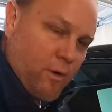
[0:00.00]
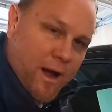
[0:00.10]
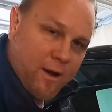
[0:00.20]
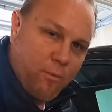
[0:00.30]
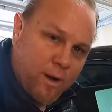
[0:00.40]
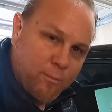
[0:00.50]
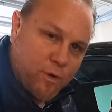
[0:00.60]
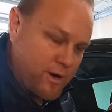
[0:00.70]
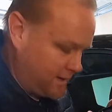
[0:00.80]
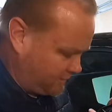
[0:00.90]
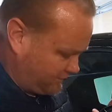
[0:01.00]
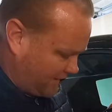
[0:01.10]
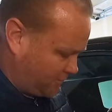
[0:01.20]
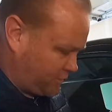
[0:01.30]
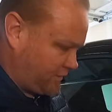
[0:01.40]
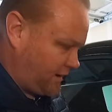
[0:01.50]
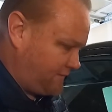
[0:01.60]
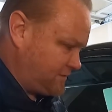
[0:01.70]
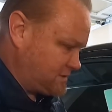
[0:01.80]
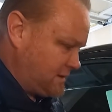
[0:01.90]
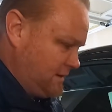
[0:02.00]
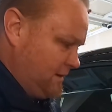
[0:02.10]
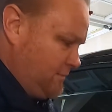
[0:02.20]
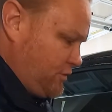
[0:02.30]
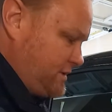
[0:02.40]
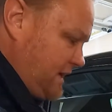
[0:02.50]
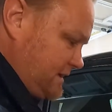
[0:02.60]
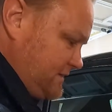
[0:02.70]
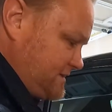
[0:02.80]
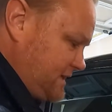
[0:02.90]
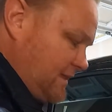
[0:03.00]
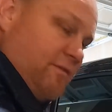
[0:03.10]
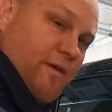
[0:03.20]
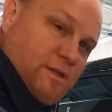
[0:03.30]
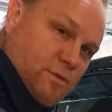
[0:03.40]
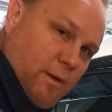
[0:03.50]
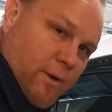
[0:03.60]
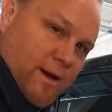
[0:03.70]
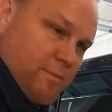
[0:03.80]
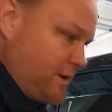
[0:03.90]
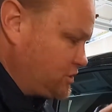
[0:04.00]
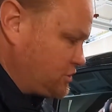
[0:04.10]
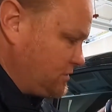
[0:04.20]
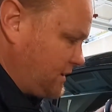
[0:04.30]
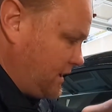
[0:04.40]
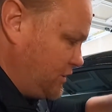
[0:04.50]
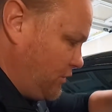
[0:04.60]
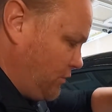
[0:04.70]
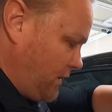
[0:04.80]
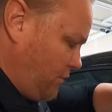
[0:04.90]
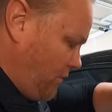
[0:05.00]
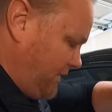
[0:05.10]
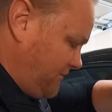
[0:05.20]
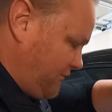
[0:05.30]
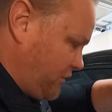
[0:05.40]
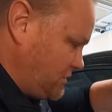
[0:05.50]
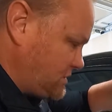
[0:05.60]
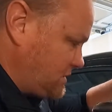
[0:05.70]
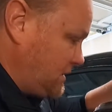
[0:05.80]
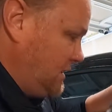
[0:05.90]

where I don't want to put it in without pulling off this protective cellophane. So I wanted to make sure that I knew where it went first.